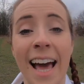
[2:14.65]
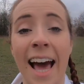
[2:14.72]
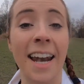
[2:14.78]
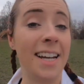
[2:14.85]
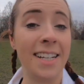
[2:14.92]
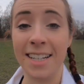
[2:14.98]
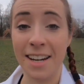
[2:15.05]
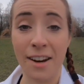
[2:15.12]

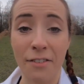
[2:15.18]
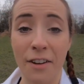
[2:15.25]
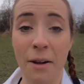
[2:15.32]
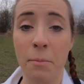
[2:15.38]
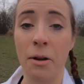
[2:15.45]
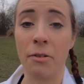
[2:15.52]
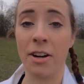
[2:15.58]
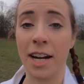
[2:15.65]
And it didn't
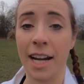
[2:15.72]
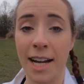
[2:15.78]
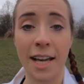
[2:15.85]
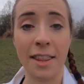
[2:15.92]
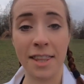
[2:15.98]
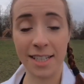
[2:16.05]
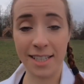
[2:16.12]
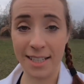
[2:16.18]
affect my running.
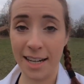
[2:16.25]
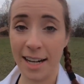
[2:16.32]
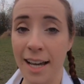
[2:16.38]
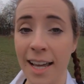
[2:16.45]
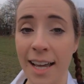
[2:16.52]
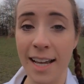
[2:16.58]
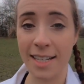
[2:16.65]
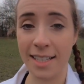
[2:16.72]
And this
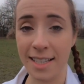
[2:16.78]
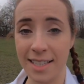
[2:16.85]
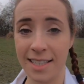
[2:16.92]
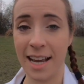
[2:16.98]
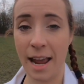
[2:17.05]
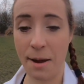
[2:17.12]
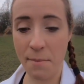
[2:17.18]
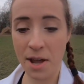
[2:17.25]
year it's the
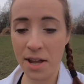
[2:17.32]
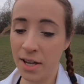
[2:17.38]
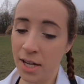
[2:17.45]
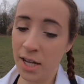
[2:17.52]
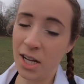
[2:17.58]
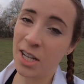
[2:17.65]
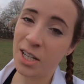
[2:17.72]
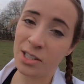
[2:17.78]
same.
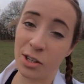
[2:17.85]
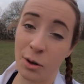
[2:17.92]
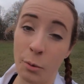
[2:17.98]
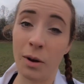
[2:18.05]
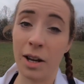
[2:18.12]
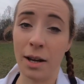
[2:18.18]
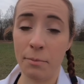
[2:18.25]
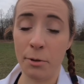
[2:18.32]
So
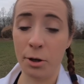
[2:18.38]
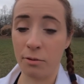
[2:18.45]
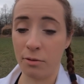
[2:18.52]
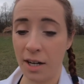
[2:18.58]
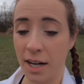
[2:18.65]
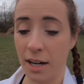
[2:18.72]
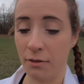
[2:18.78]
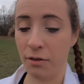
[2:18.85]
while I'm not
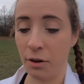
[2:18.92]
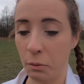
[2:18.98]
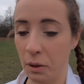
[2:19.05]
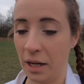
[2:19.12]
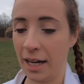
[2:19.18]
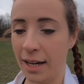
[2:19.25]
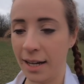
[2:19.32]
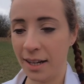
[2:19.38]
running for a
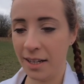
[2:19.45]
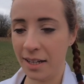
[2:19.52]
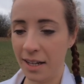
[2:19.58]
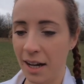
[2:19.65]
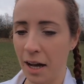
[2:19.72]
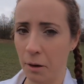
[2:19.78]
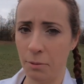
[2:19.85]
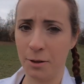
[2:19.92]
week,
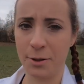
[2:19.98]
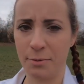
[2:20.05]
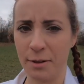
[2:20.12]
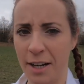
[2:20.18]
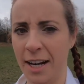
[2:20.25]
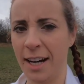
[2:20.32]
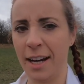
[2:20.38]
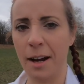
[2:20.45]
I was
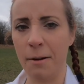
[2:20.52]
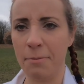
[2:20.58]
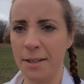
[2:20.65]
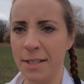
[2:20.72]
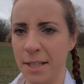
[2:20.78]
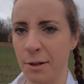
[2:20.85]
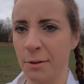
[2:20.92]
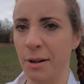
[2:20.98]
running up
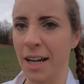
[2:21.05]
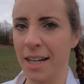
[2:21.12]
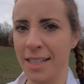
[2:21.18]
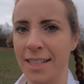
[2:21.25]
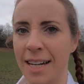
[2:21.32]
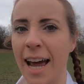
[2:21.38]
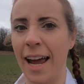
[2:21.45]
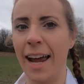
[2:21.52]
until like
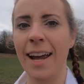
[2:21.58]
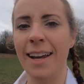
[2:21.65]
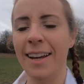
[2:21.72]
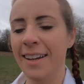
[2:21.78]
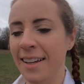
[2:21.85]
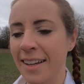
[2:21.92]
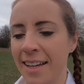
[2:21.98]
today.